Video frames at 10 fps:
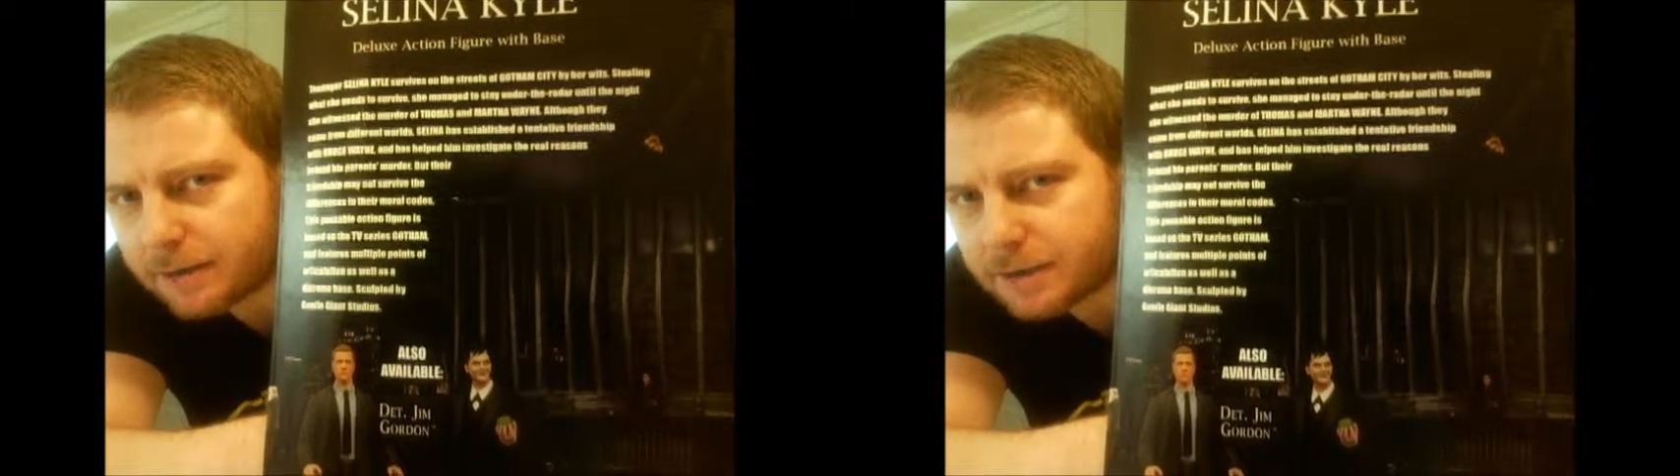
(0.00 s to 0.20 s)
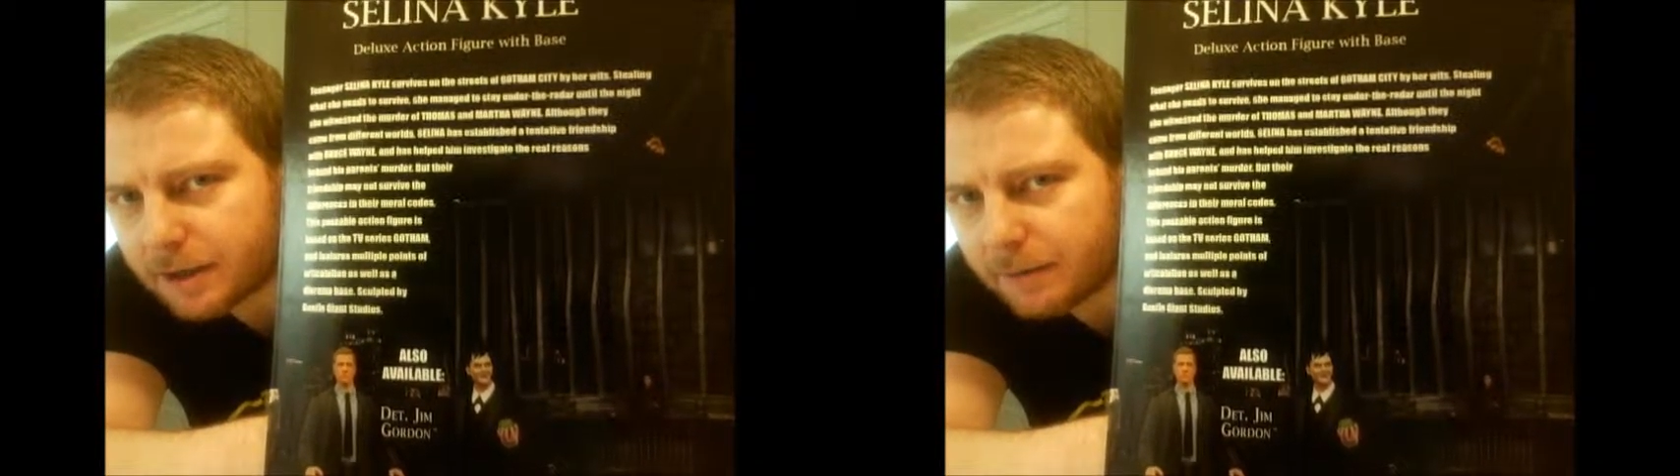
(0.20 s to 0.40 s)

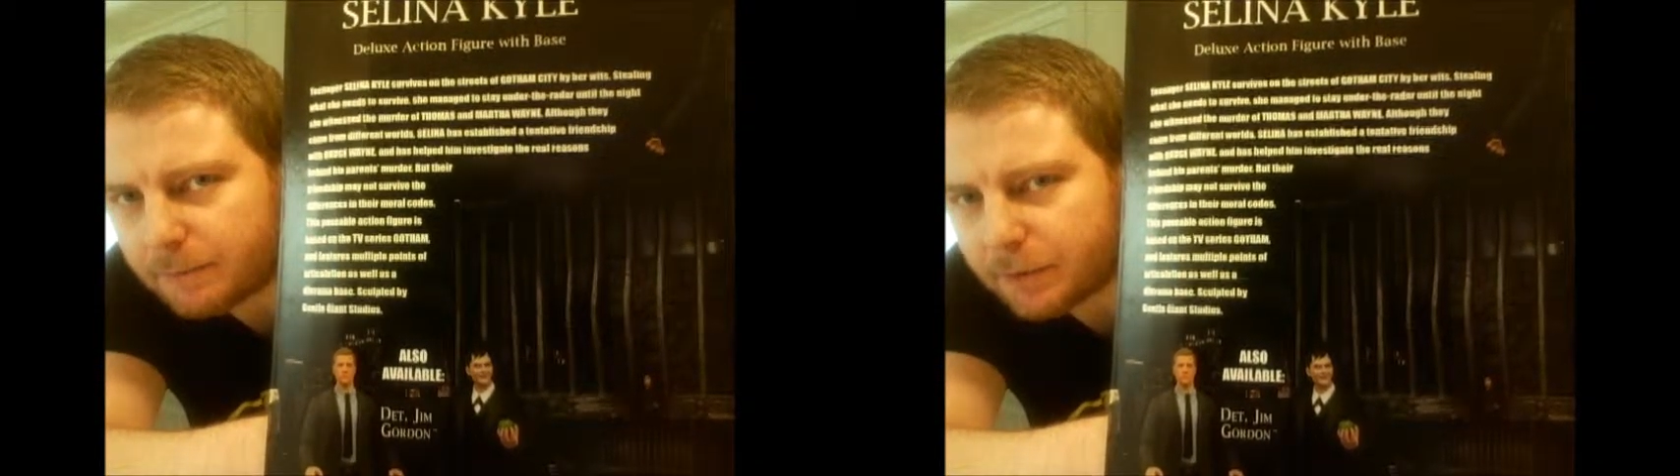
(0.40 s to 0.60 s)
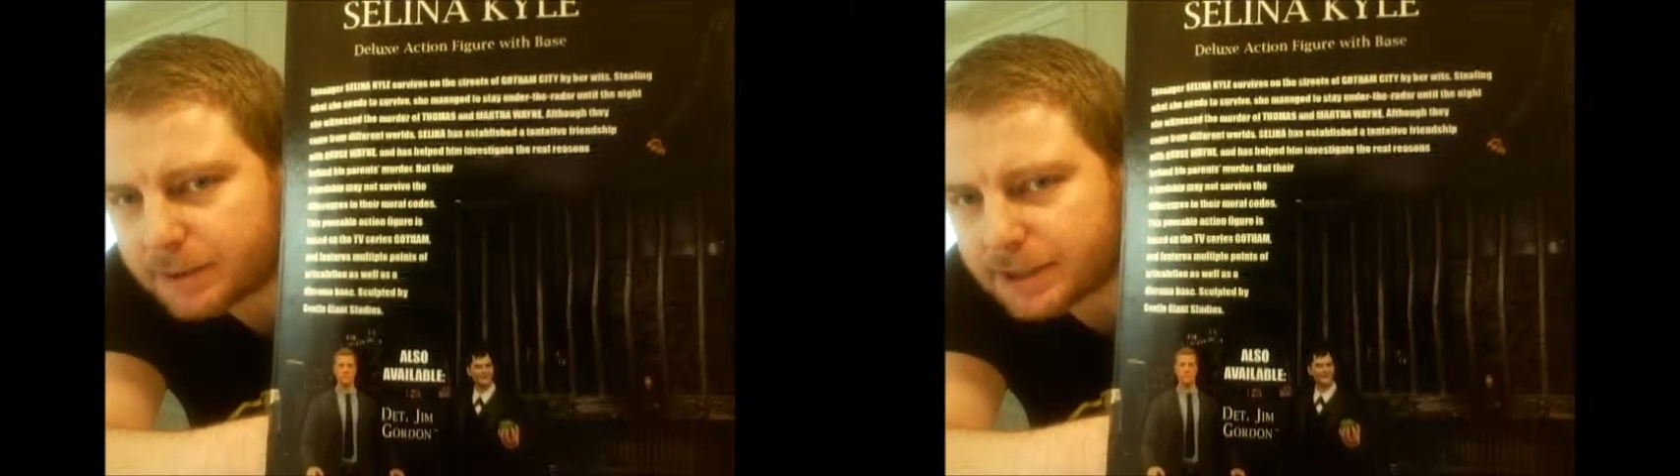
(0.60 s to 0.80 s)
so
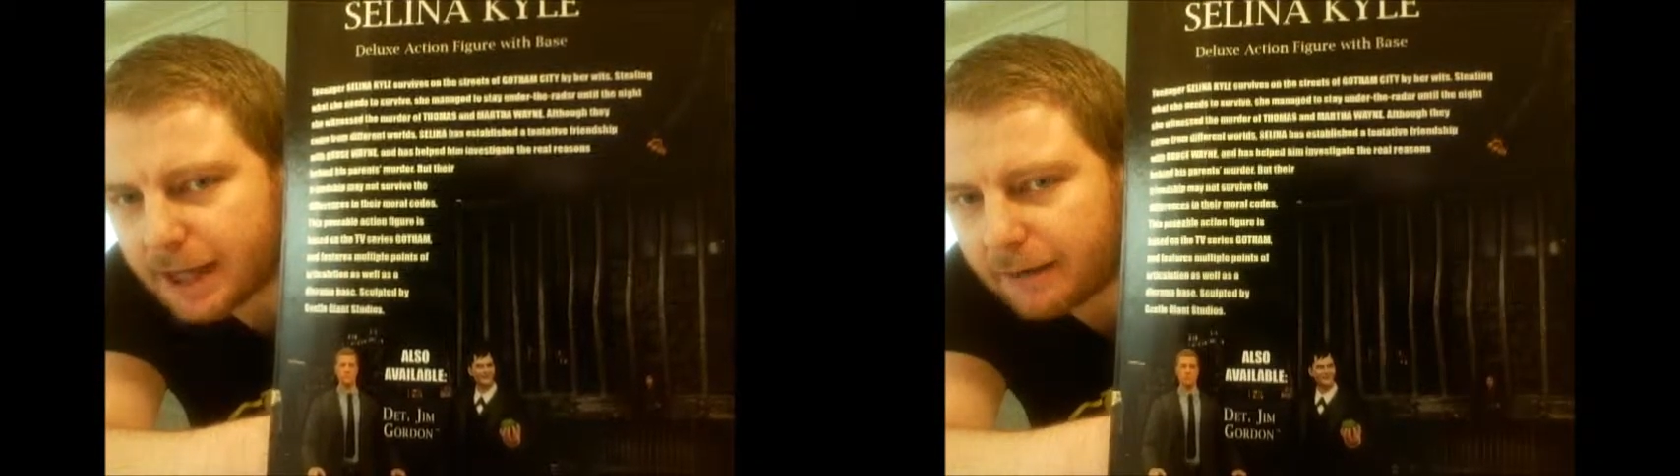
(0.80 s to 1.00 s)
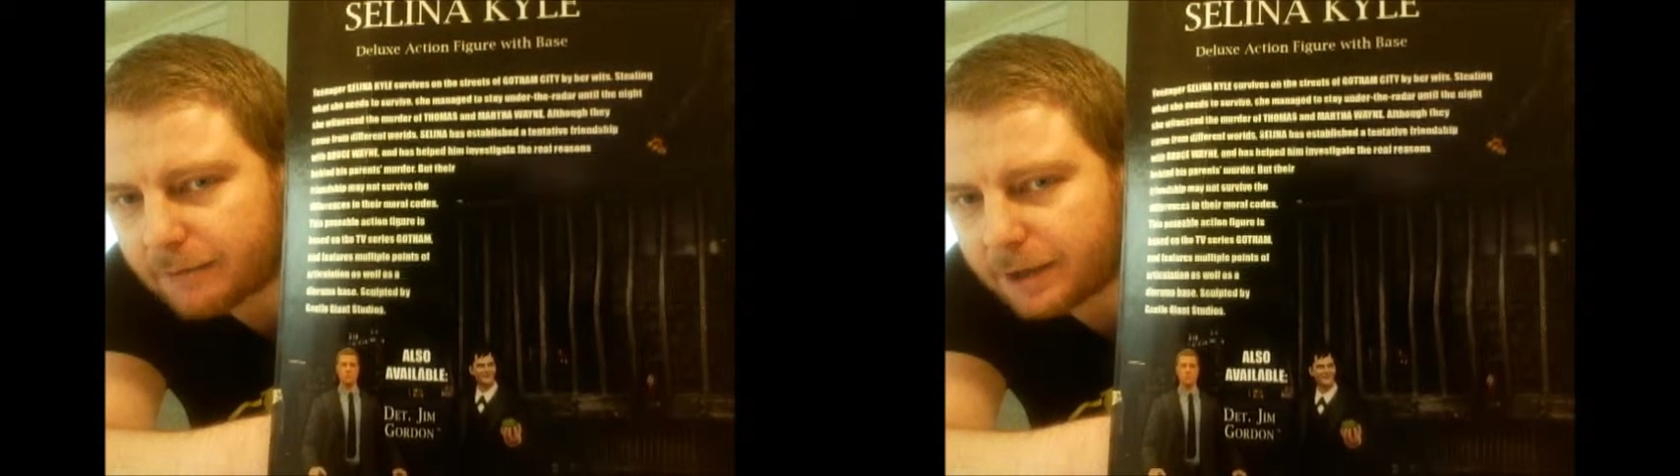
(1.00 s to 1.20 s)
pause
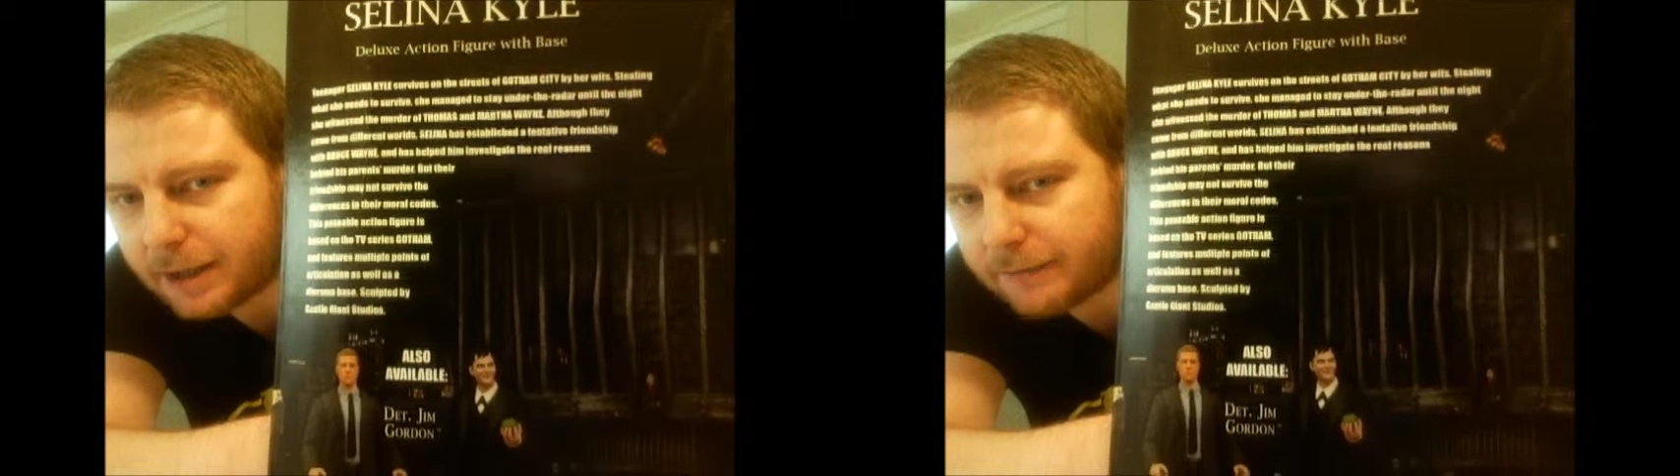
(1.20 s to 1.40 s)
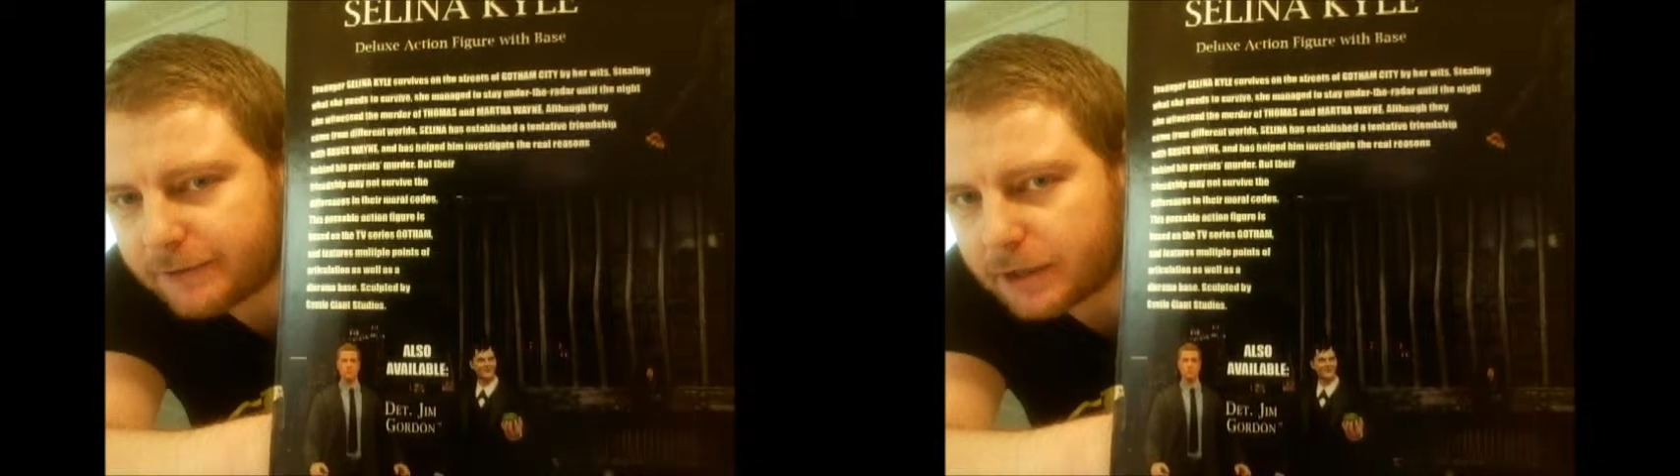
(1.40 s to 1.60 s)
that and
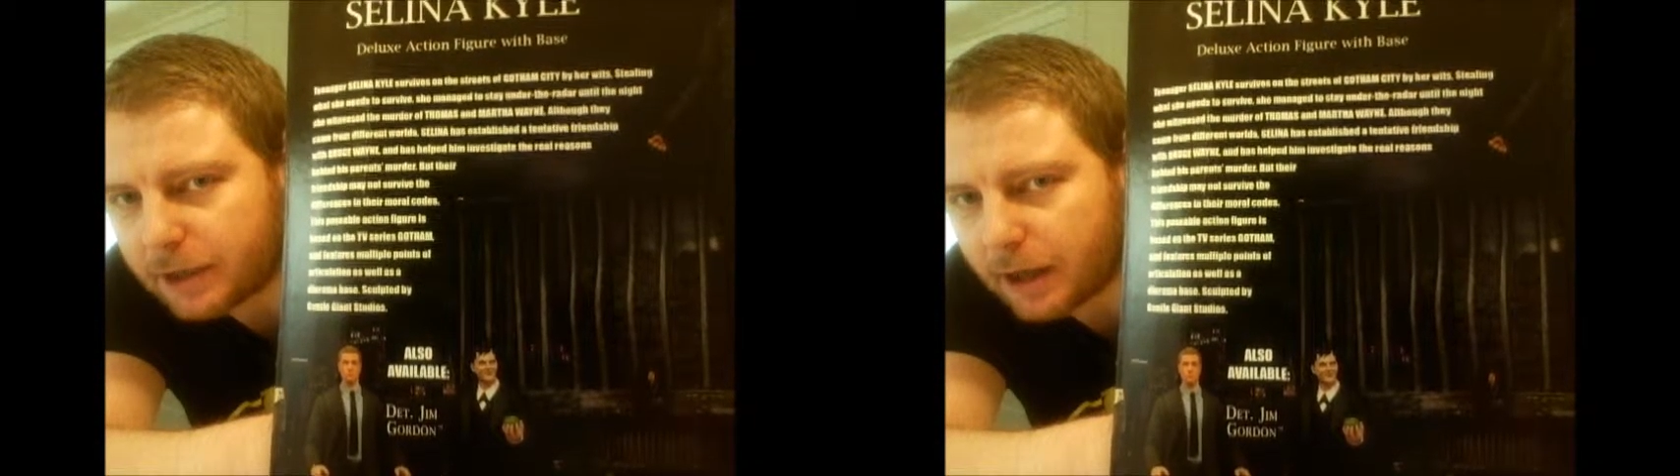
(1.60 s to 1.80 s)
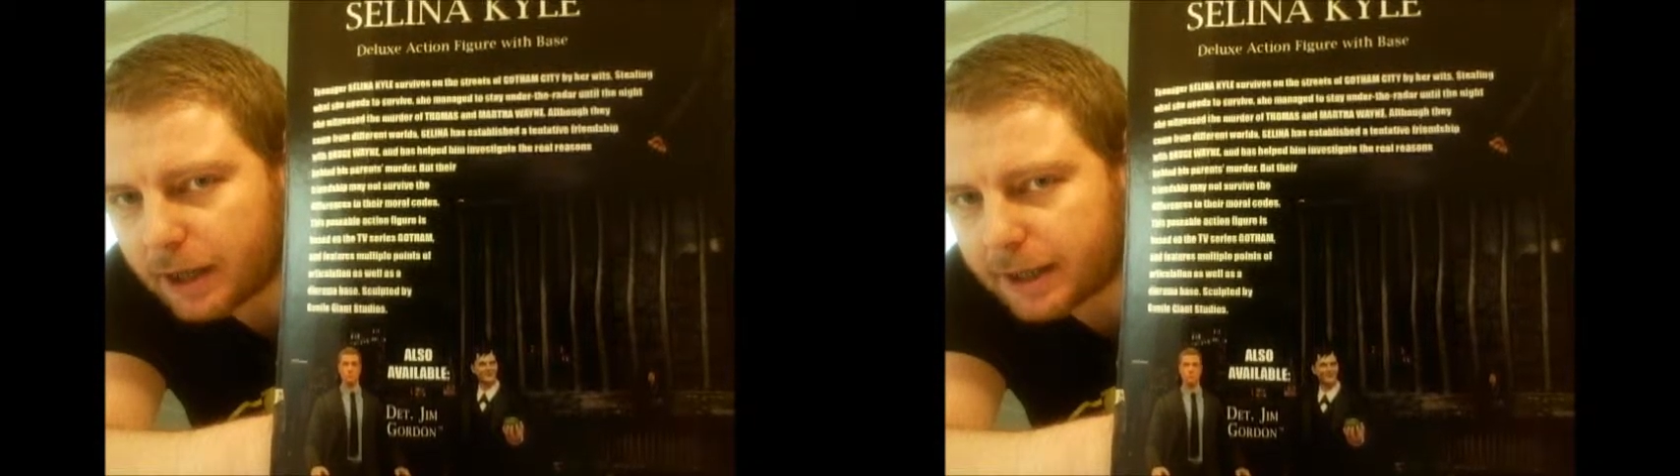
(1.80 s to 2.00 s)
read if
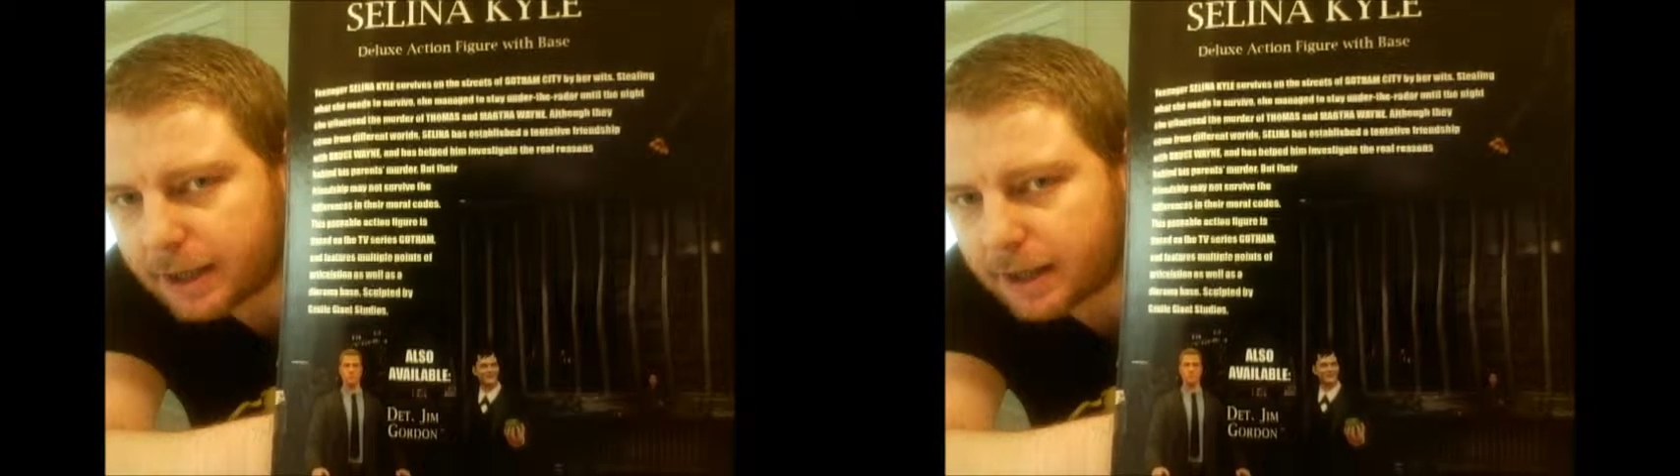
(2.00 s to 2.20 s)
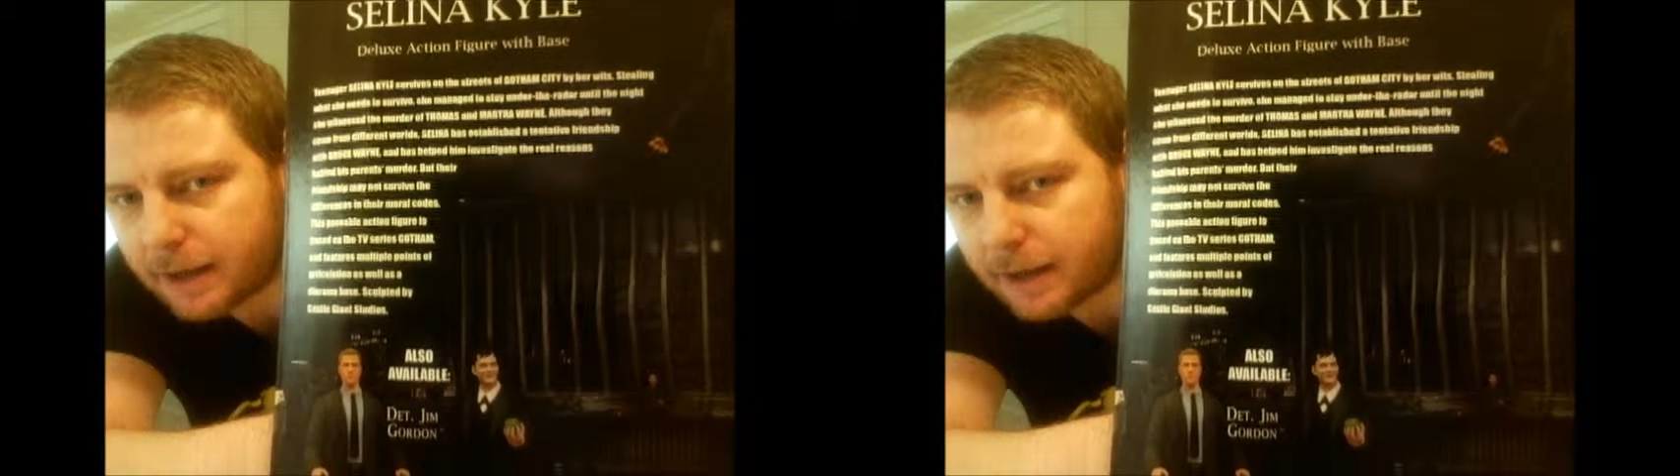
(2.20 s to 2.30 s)
you'd like.